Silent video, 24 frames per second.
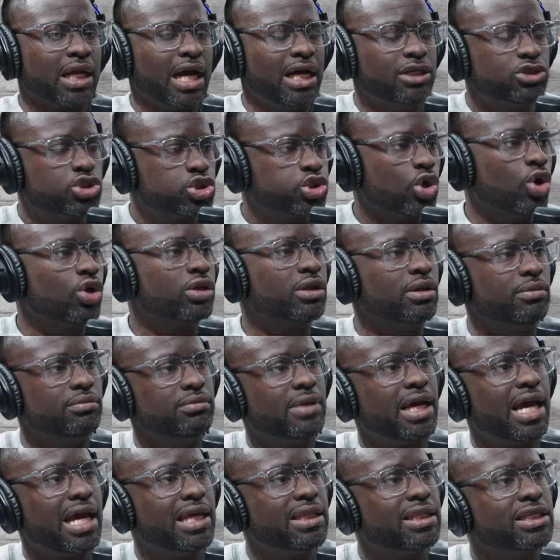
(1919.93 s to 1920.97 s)
and show
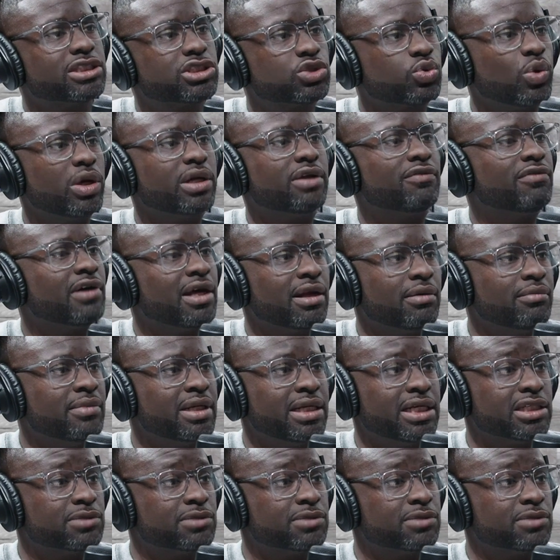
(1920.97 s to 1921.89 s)
them, hey, this is what development